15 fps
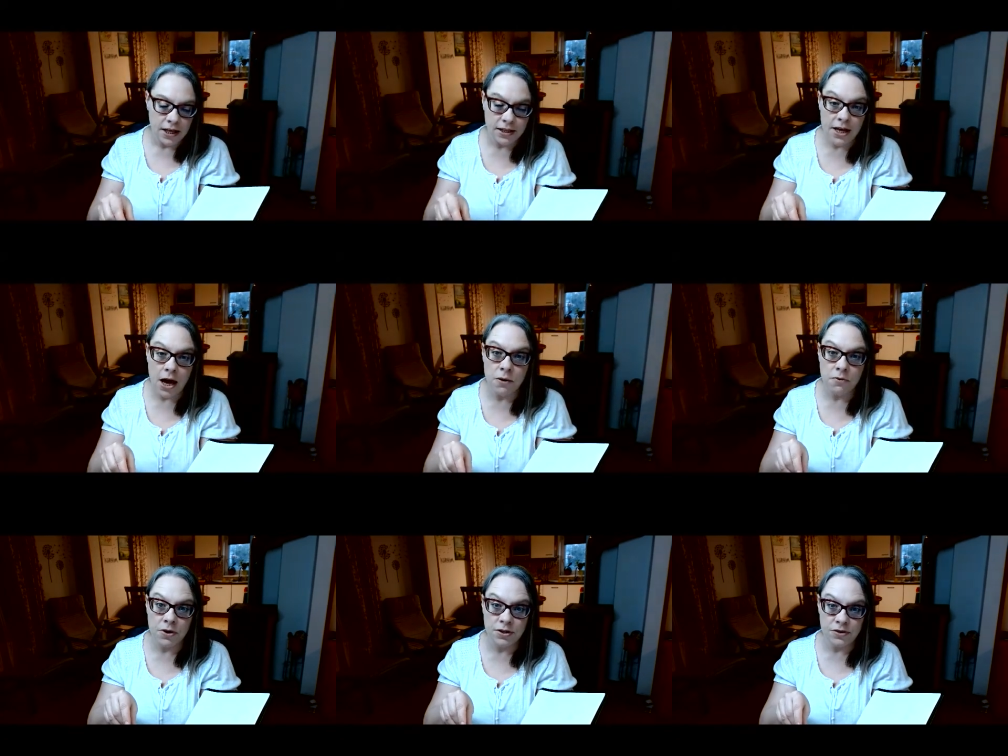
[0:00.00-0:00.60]

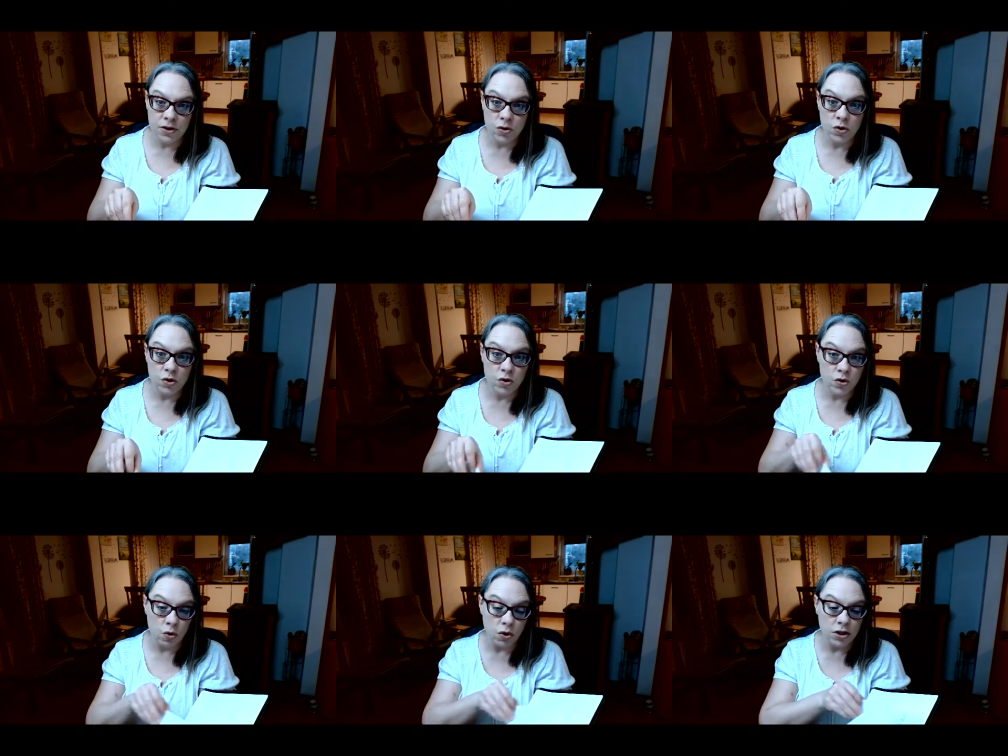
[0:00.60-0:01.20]
that was the
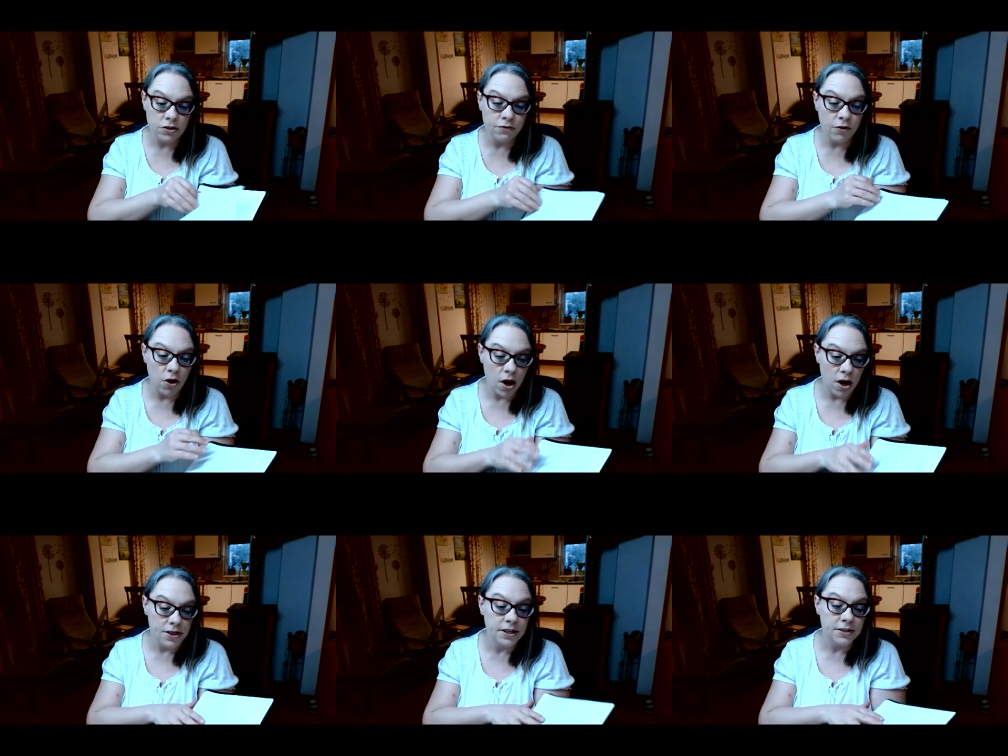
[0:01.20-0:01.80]
source
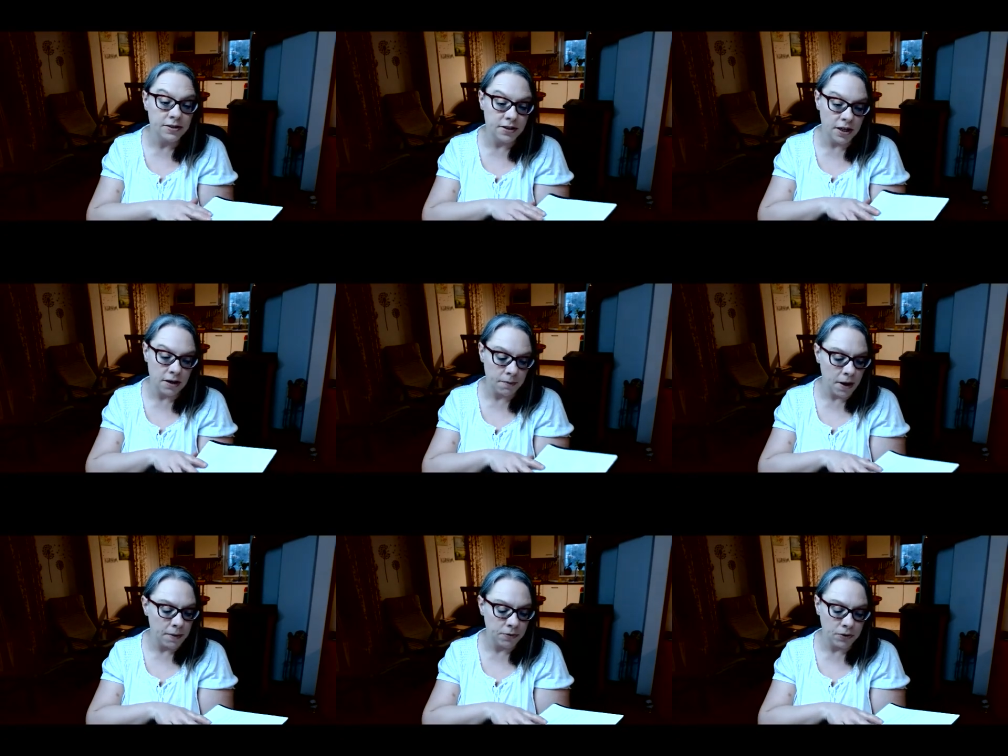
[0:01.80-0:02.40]
for this study
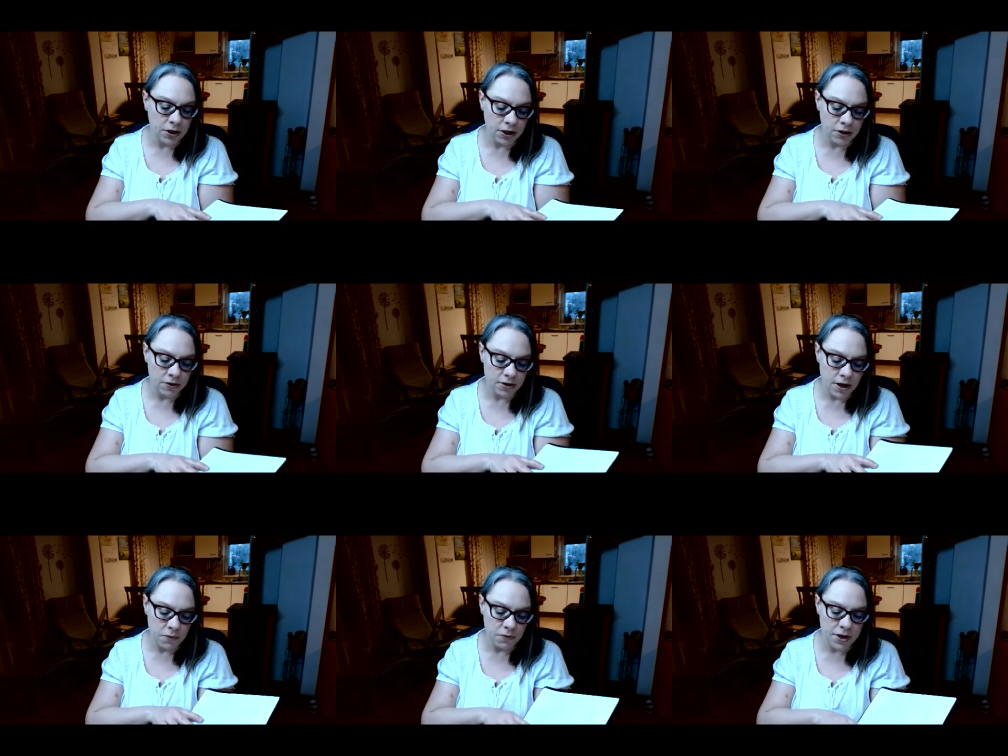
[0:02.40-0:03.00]
Bible
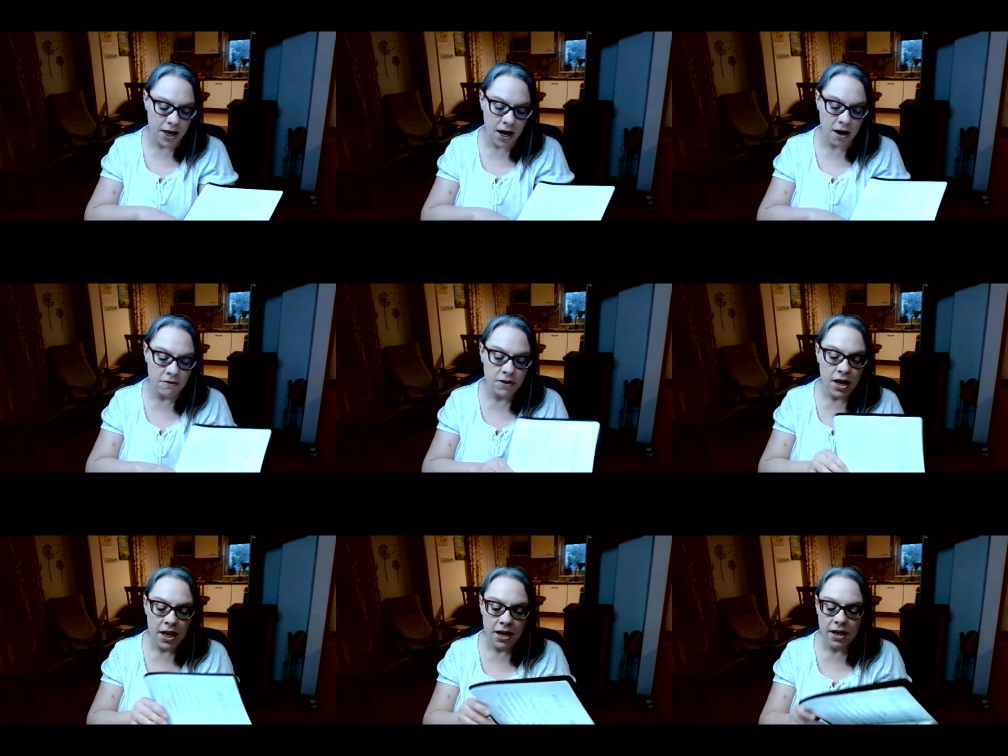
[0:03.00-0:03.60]
here that we
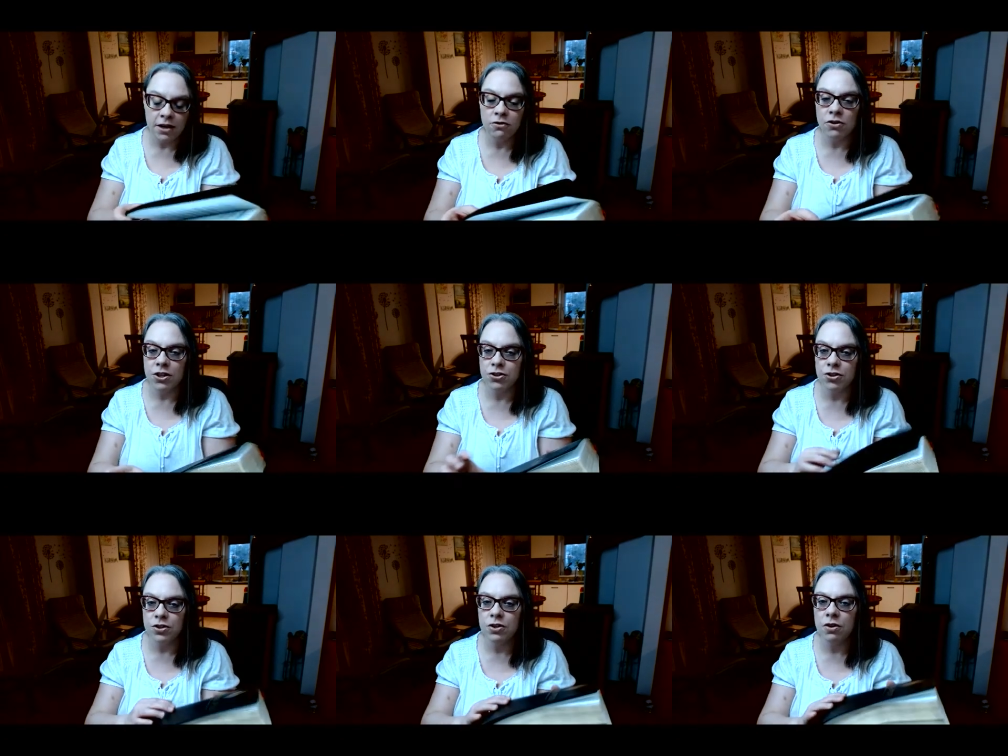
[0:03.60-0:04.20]
have in
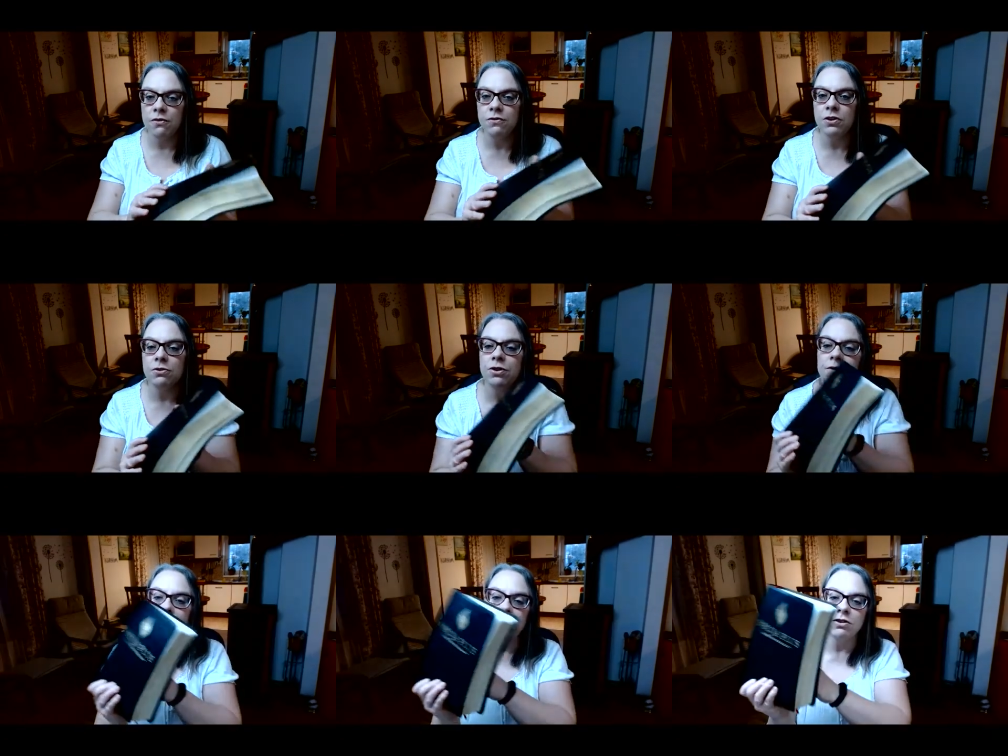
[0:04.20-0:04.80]
Croatia. So if you
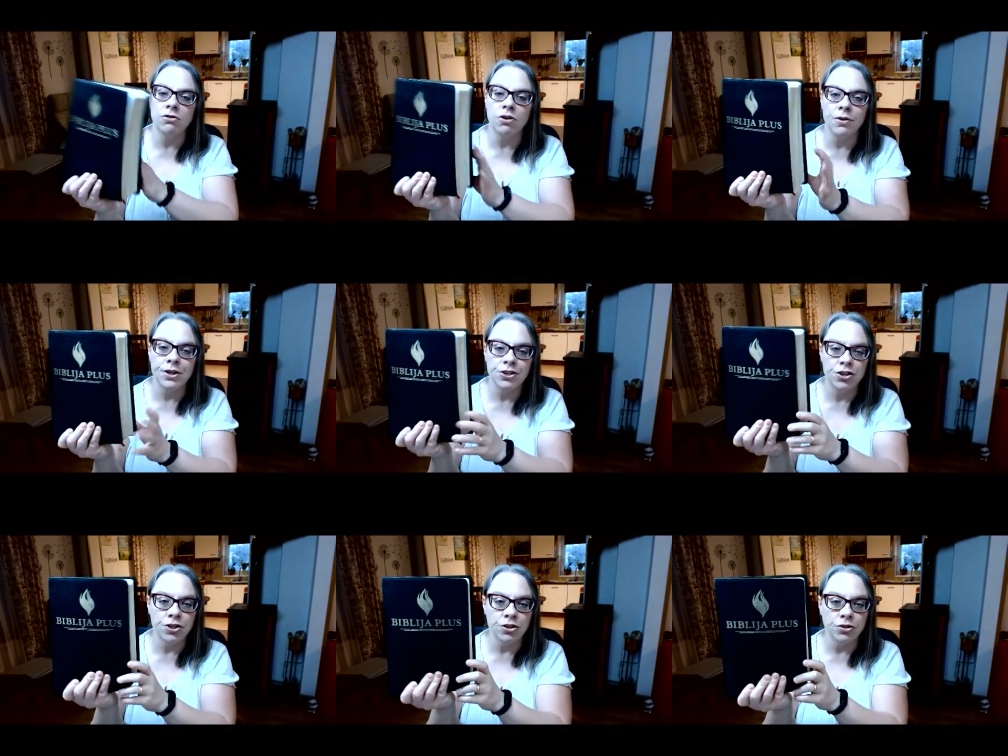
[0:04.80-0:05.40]
live in
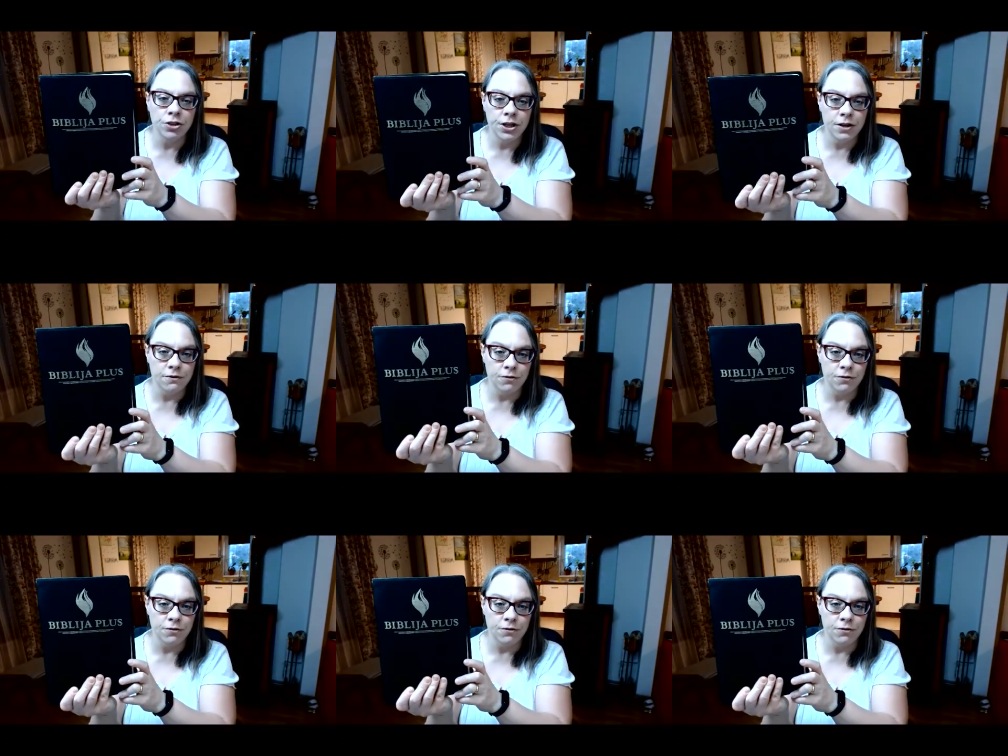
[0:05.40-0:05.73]
Croatia and you're looking